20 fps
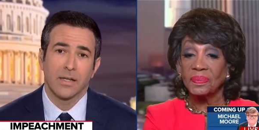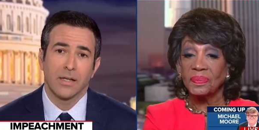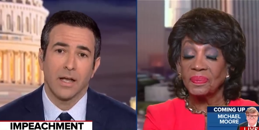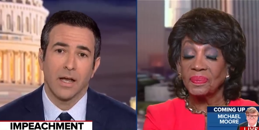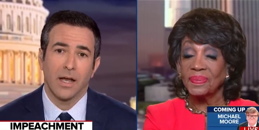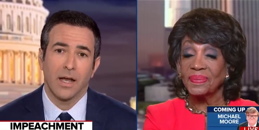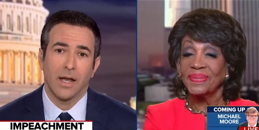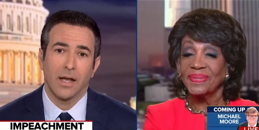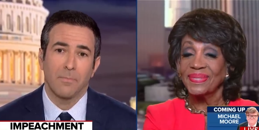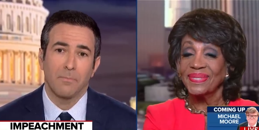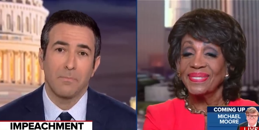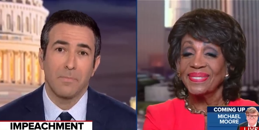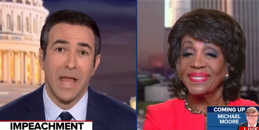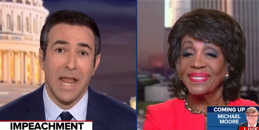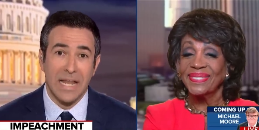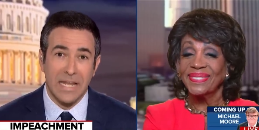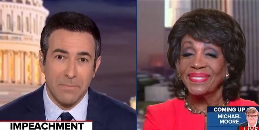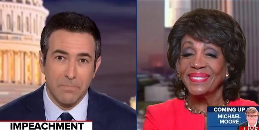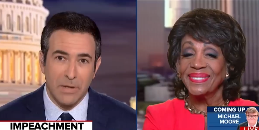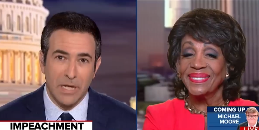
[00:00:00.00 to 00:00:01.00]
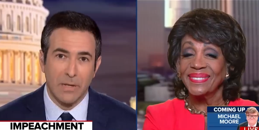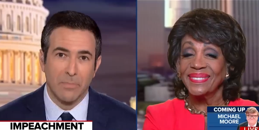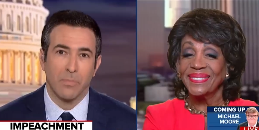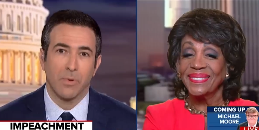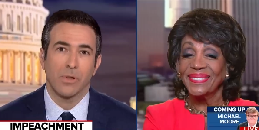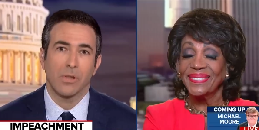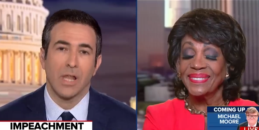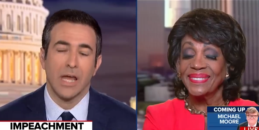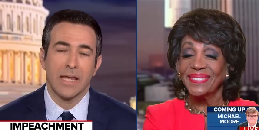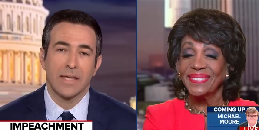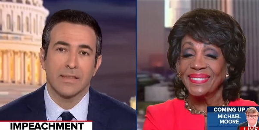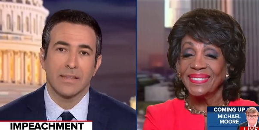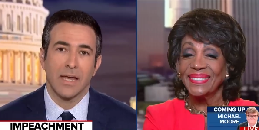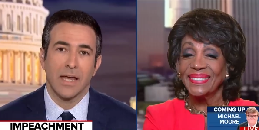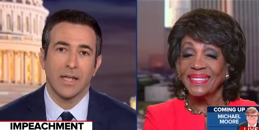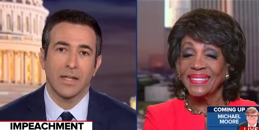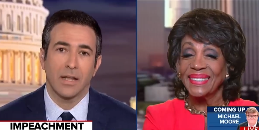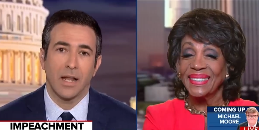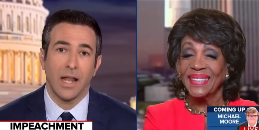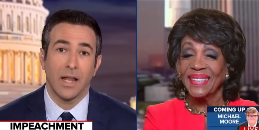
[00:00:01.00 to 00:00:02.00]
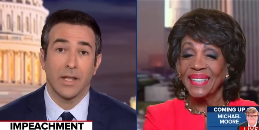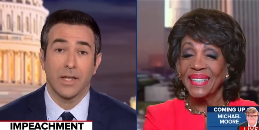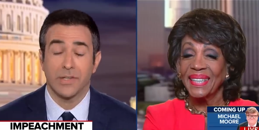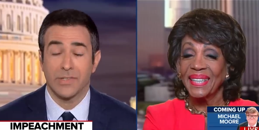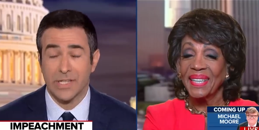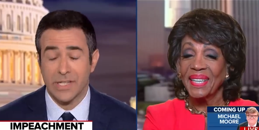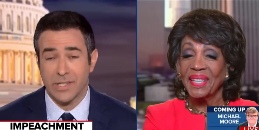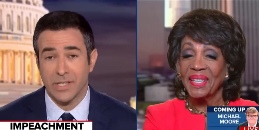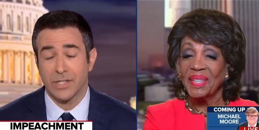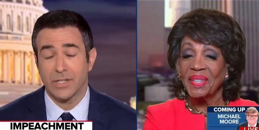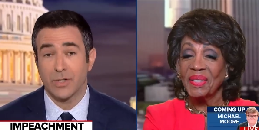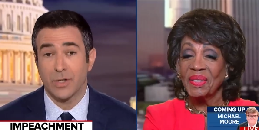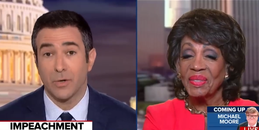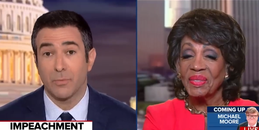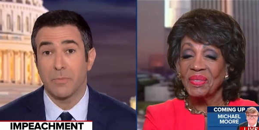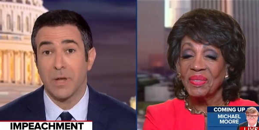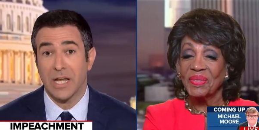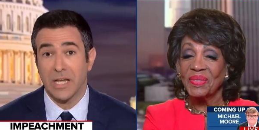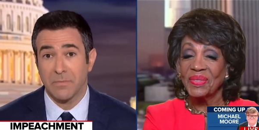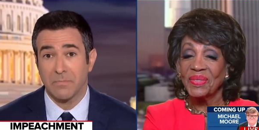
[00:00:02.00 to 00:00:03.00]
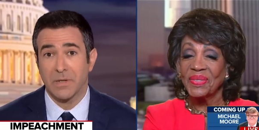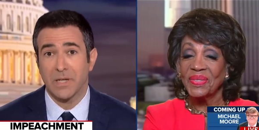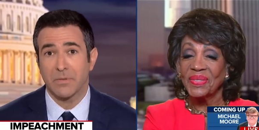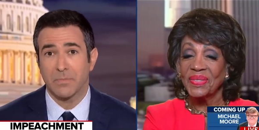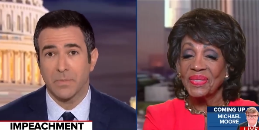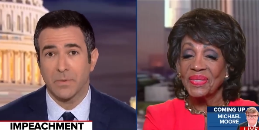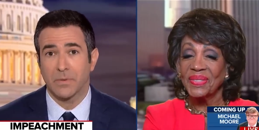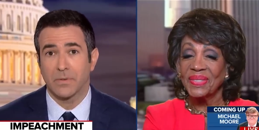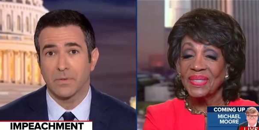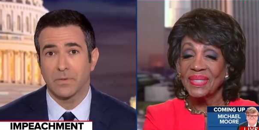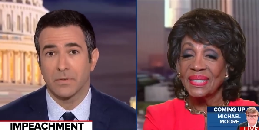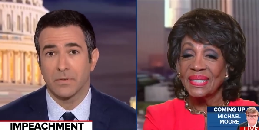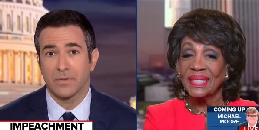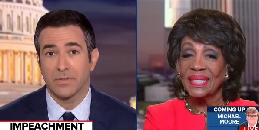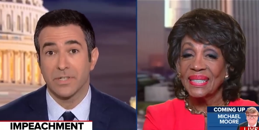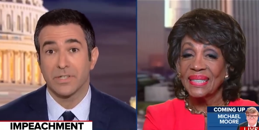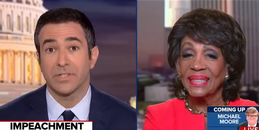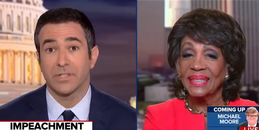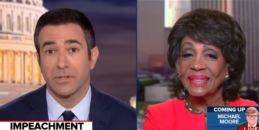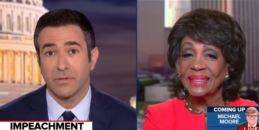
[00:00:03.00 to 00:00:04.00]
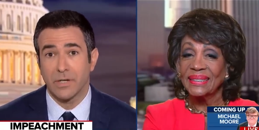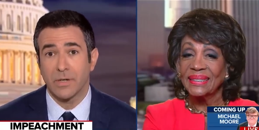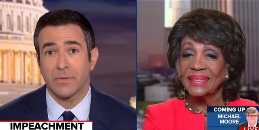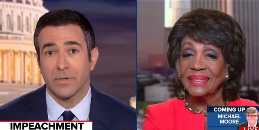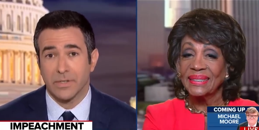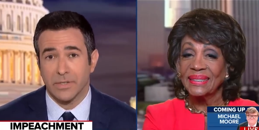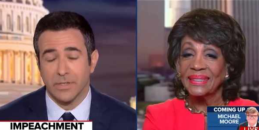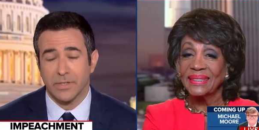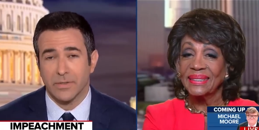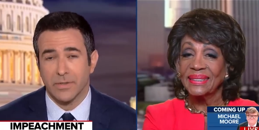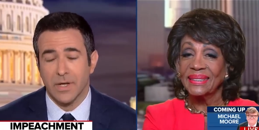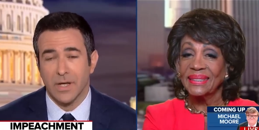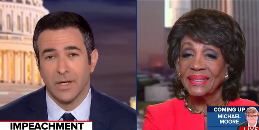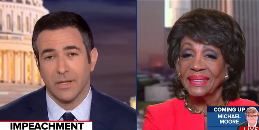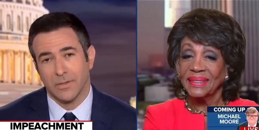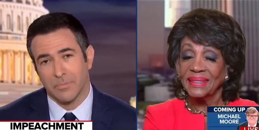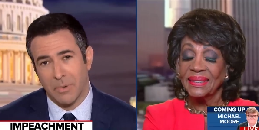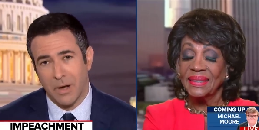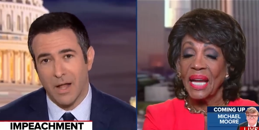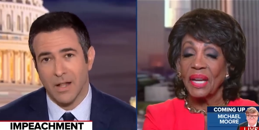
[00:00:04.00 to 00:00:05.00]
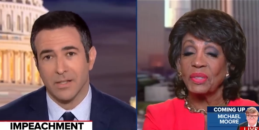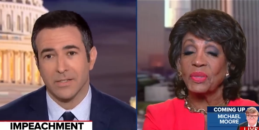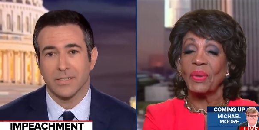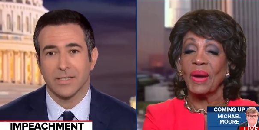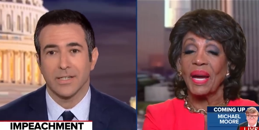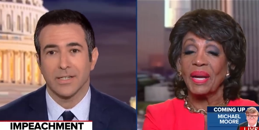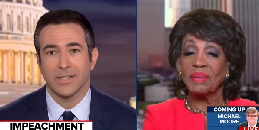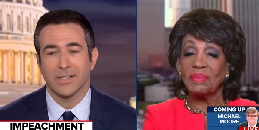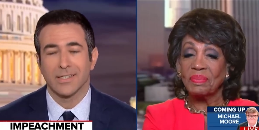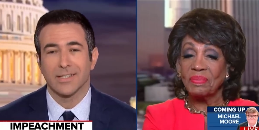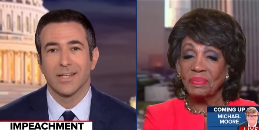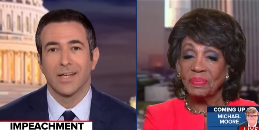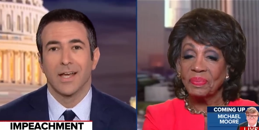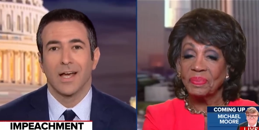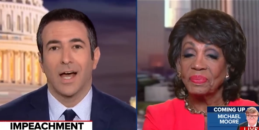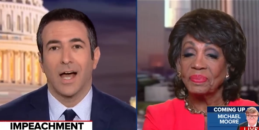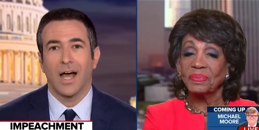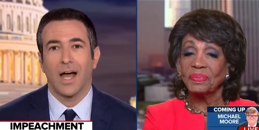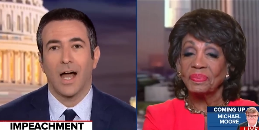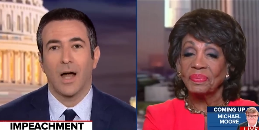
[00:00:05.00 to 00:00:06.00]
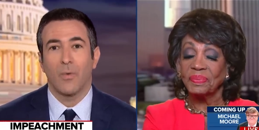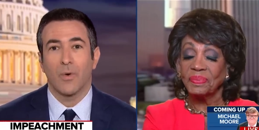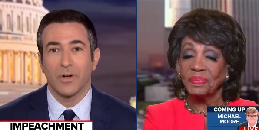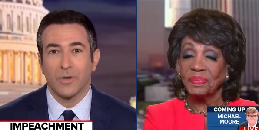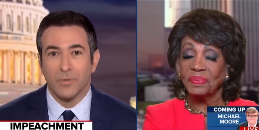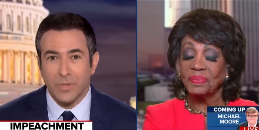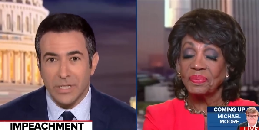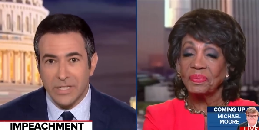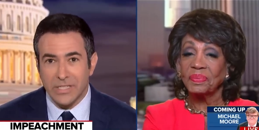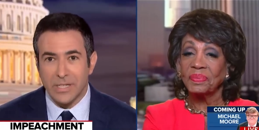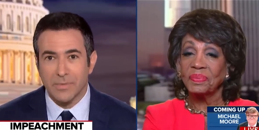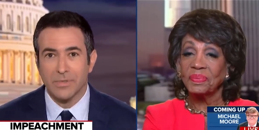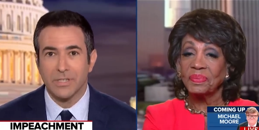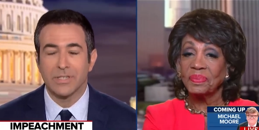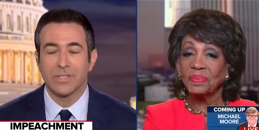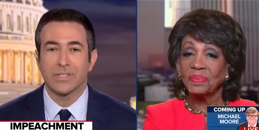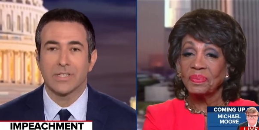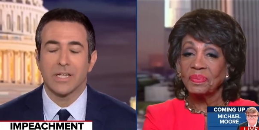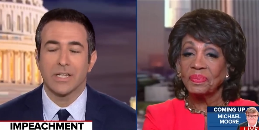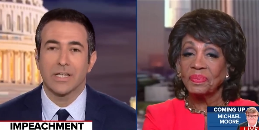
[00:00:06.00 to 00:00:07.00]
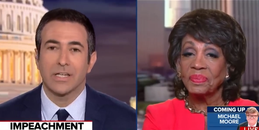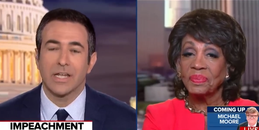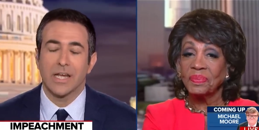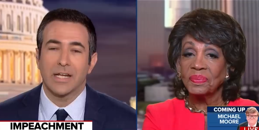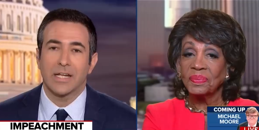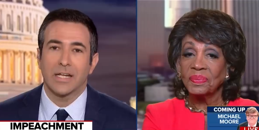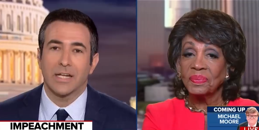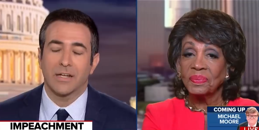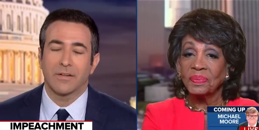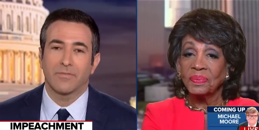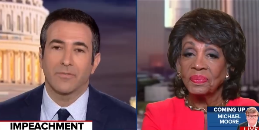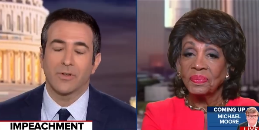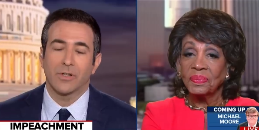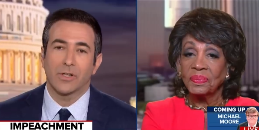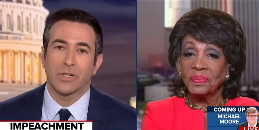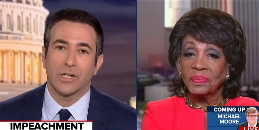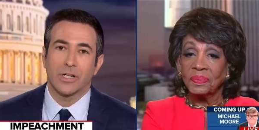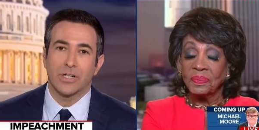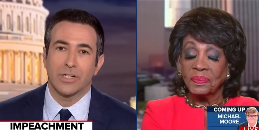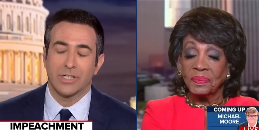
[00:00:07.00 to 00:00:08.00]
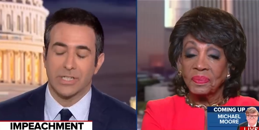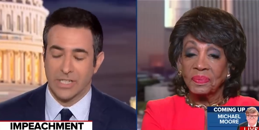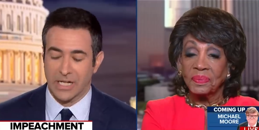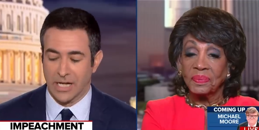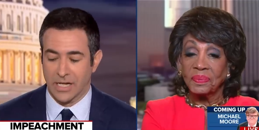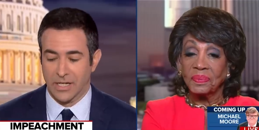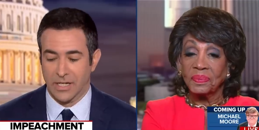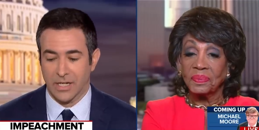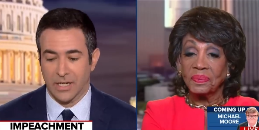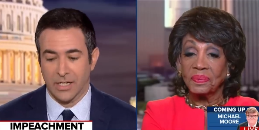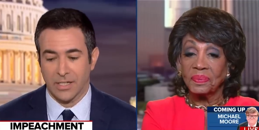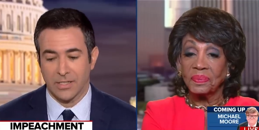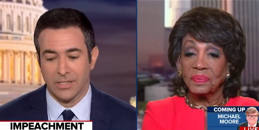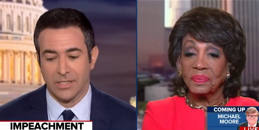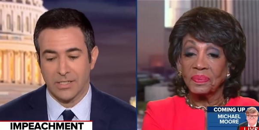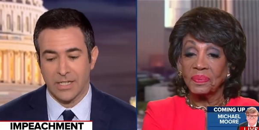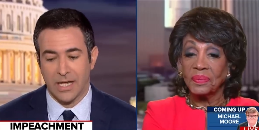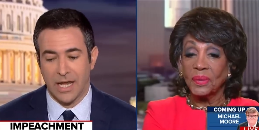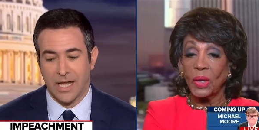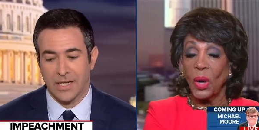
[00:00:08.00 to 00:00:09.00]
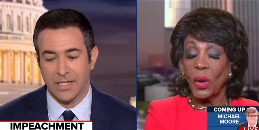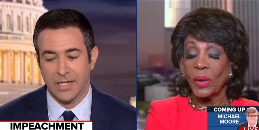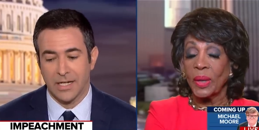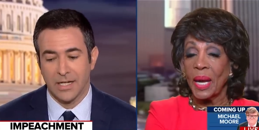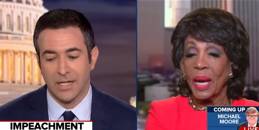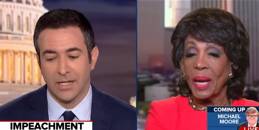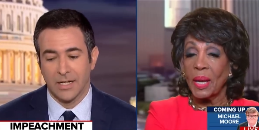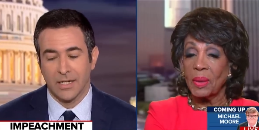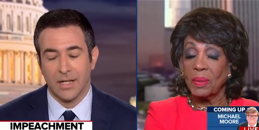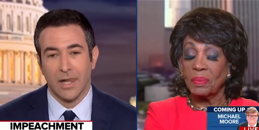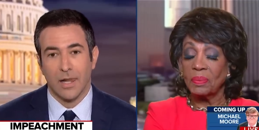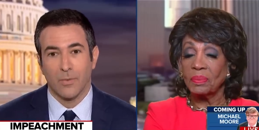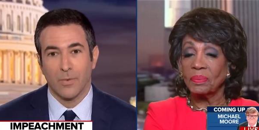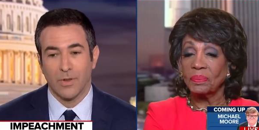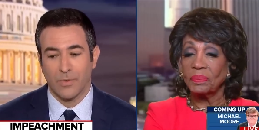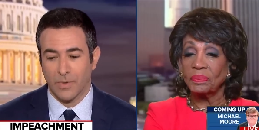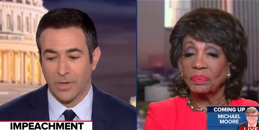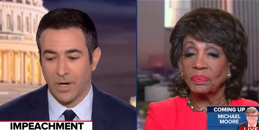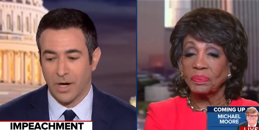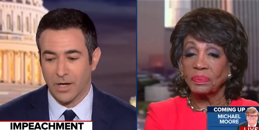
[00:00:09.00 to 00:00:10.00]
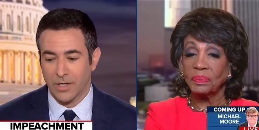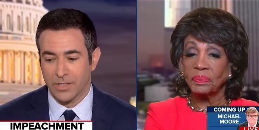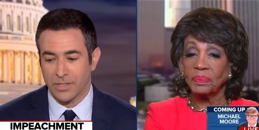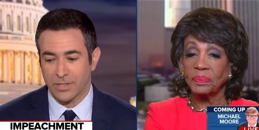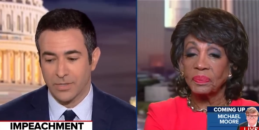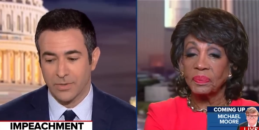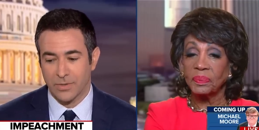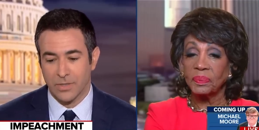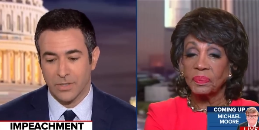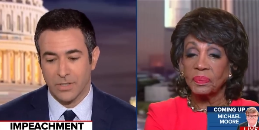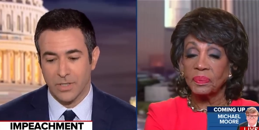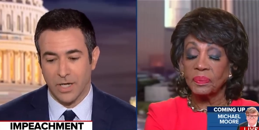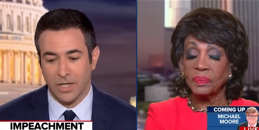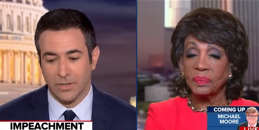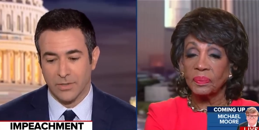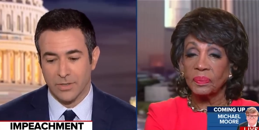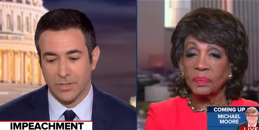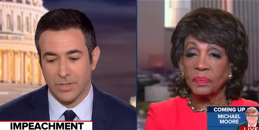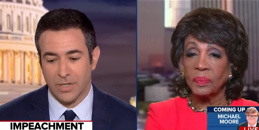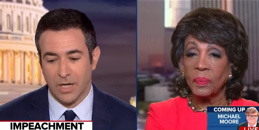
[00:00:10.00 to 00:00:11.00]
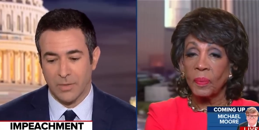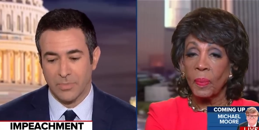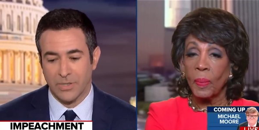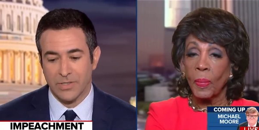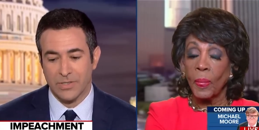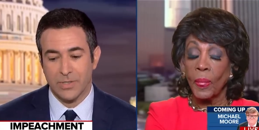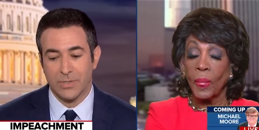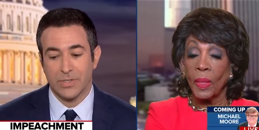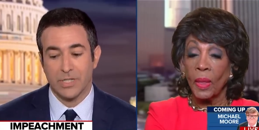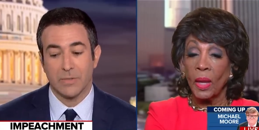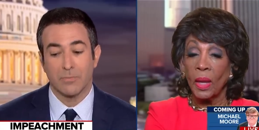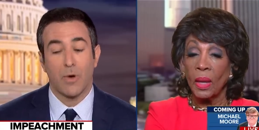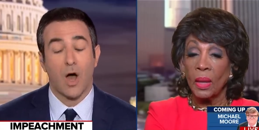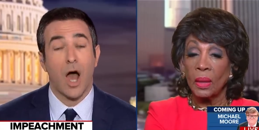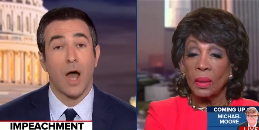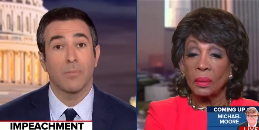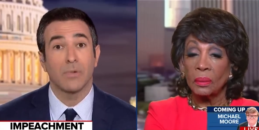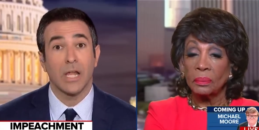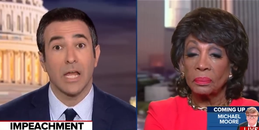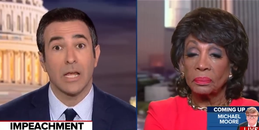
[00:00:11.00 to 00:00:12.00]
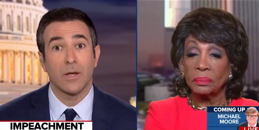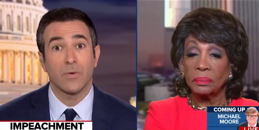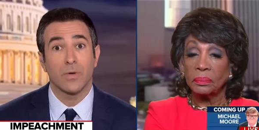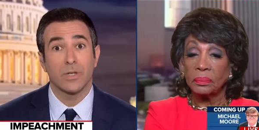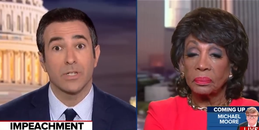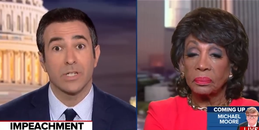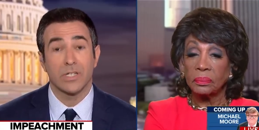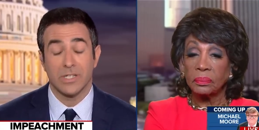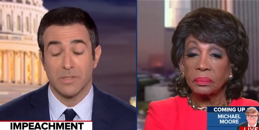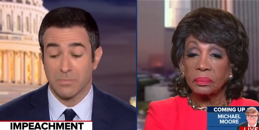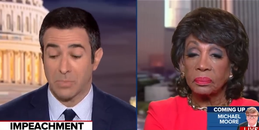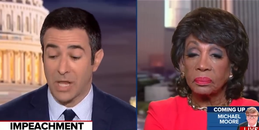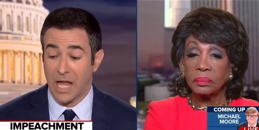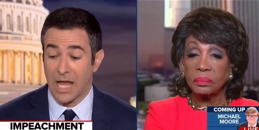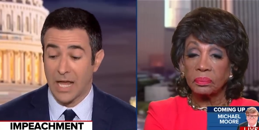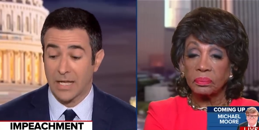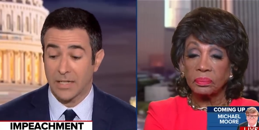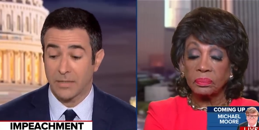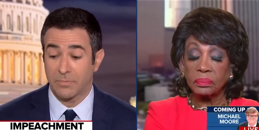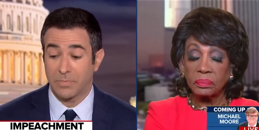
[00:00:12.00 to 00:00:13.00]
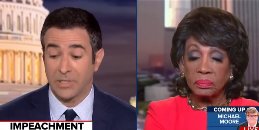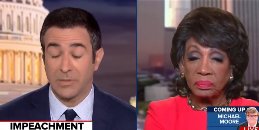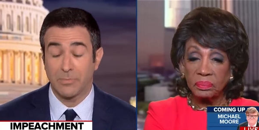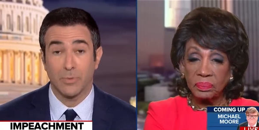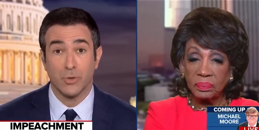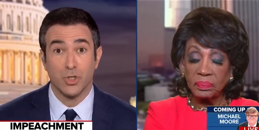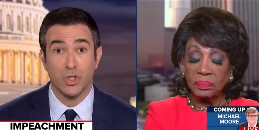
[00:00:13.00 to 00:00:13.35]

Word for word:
Speaker 1: Uh, many people like that, and as I think you know, many people disagree with you. It's politics. right. I want to read something you said today to get a fuller understanding. You said, okay. with regard to Donald Trump, he's using mob language. He's implying people